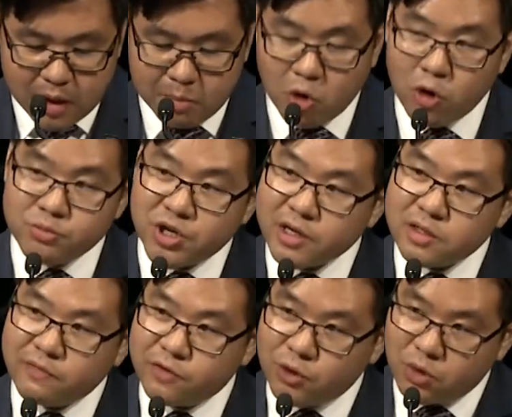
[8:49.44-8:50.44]
A more
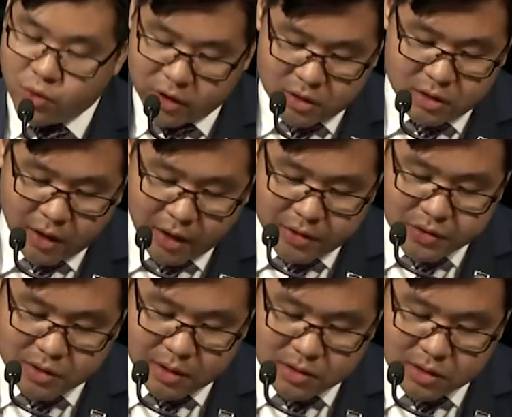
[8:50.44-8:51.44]
objective view would
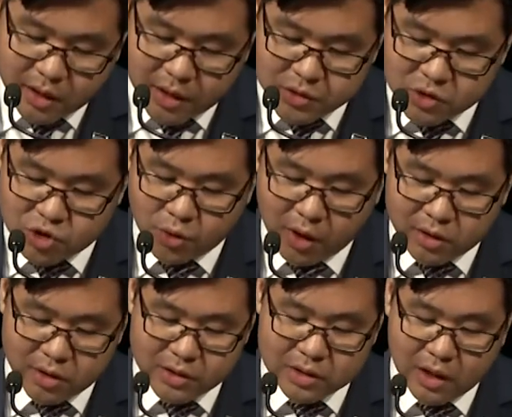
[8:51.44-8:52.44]
recognise that today's
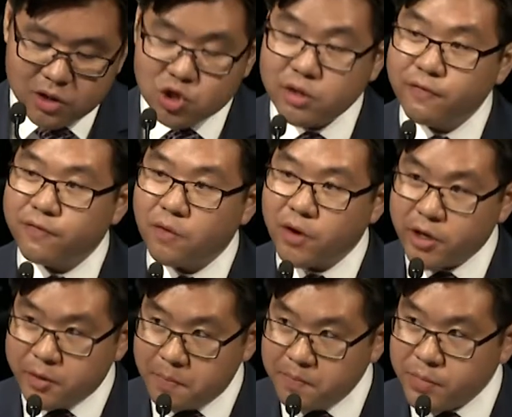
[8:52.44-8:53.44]
Australia is largely
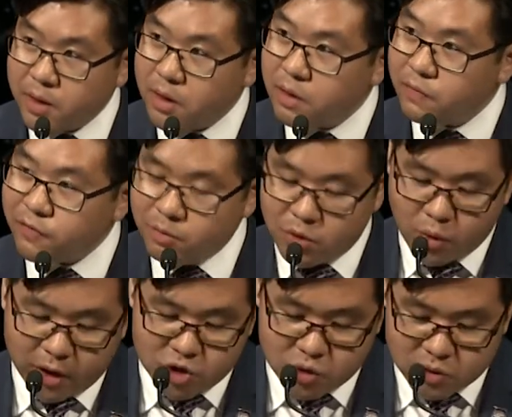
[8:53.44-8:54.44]
free from the
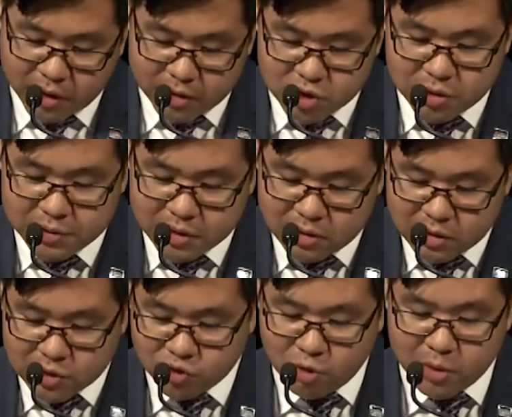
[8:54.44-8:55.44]
racial tensions and
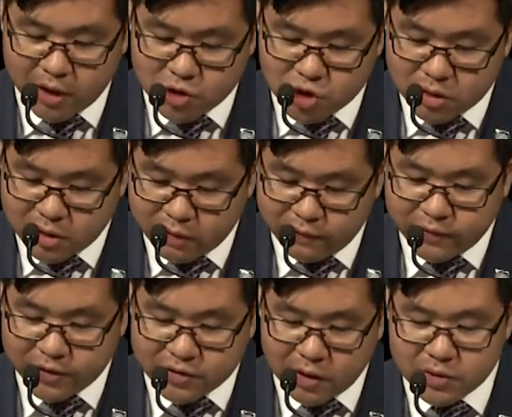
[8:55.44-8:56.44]
discrimination that
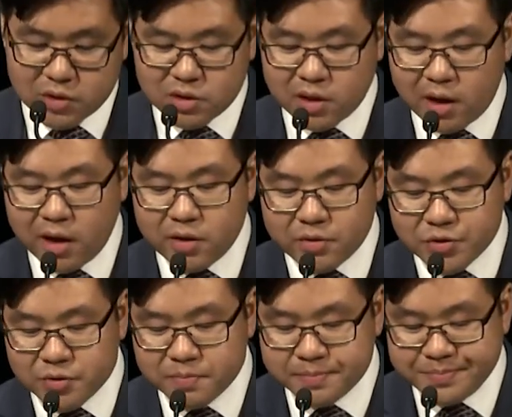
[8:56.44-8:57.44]
afflict other
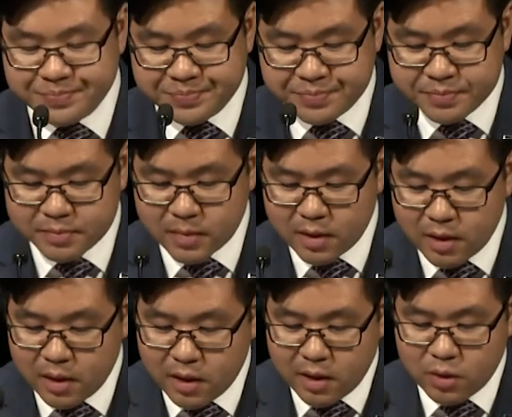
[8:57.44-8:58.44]
societies.
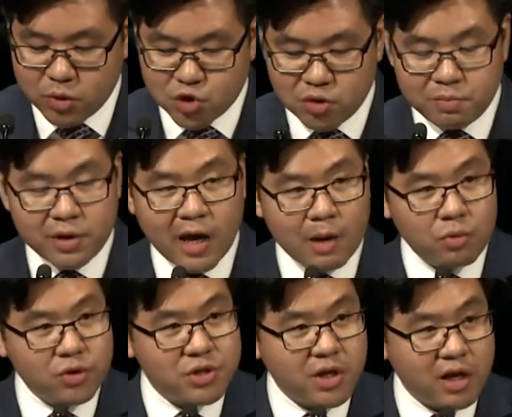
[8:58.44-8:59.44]
We should be able
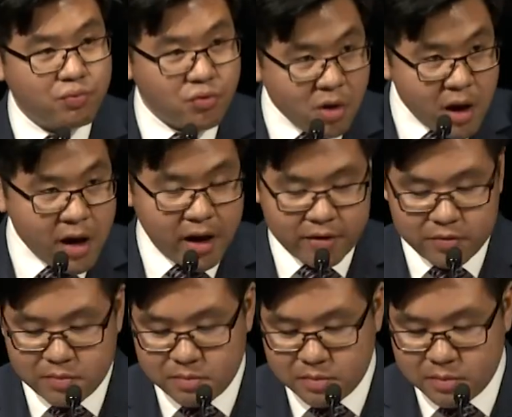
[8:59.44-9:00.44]
to take pride
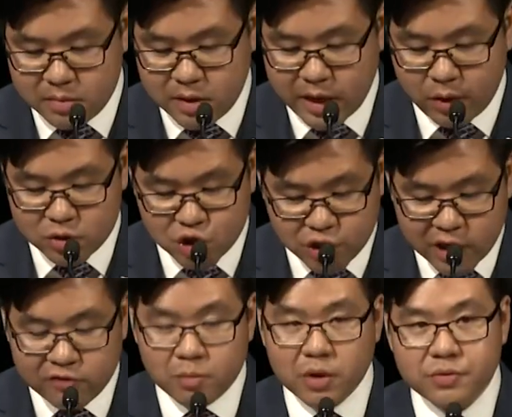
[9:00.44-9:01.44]
in our
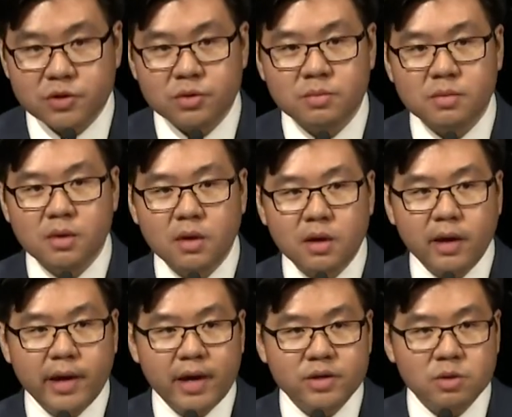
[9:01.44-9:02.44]
achievements
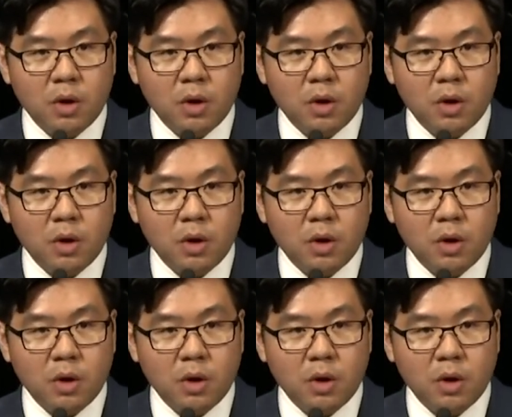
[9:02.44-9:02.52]
as a